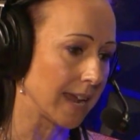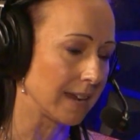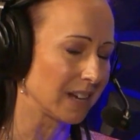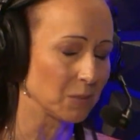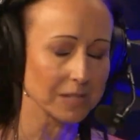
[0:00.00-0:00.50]

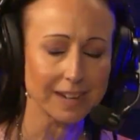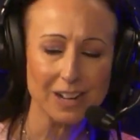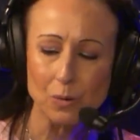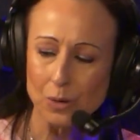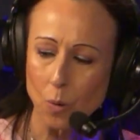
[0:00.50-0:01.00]
day, and I was like, I
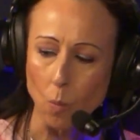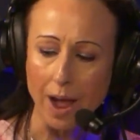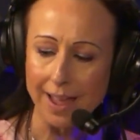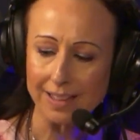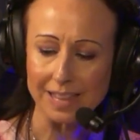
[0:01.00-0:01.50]
don't know
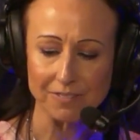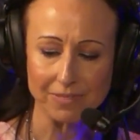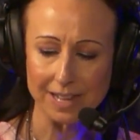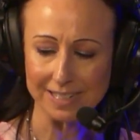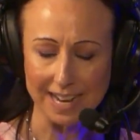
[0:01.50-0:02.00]
why I left
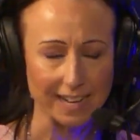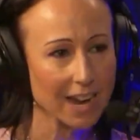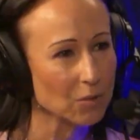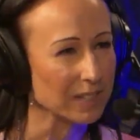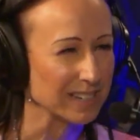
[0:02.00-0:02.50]
that deck
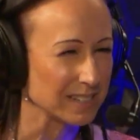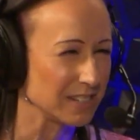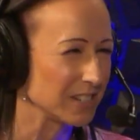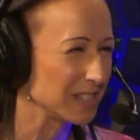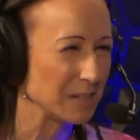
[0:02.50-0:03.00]
out. Like, it
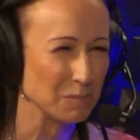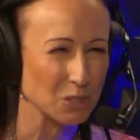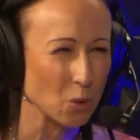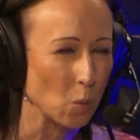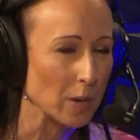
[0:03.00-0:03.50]
just seems
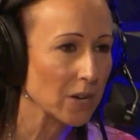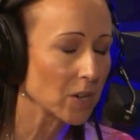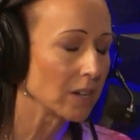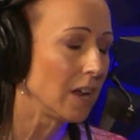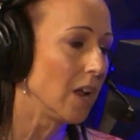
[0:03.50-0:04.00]
so
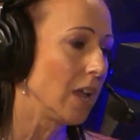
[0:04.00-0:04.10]
weird.